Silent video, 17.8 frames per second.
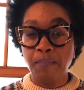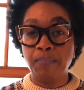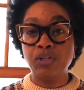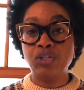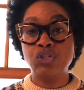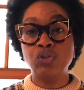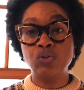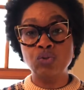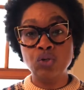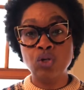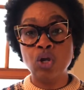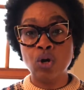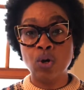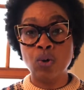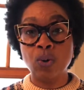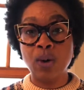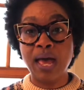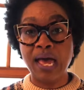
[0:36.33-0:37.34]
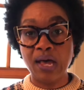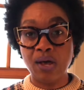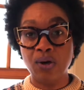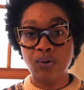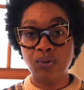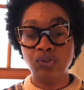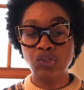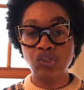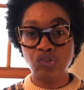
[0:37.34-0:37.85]
but you know how
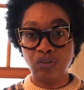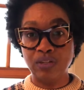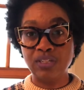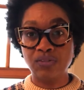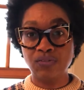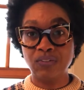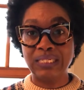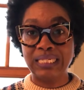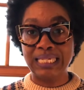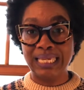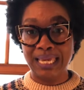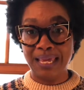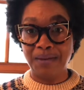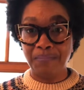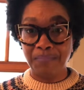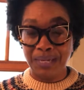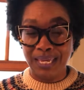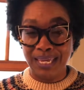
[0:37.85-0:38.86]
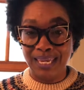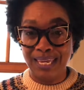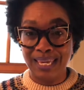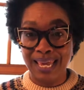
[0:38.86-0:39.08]
stressful it can be